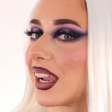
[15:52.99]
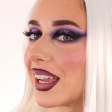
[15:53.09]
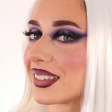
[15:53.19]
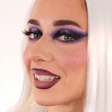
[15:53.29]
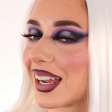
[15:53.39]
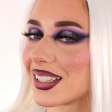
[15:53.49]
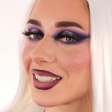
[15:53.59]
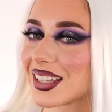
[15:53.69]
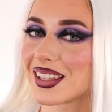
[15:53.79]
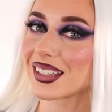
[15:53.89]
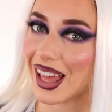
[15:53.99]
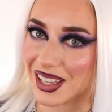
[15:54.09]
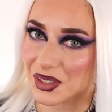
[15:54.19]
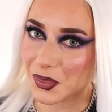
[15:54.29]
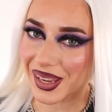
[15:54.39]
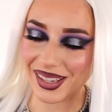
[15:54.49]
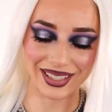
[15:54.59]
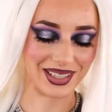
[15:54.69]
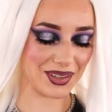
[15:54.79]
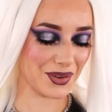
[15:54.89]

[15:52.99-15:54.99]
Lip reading: And that is the last wig.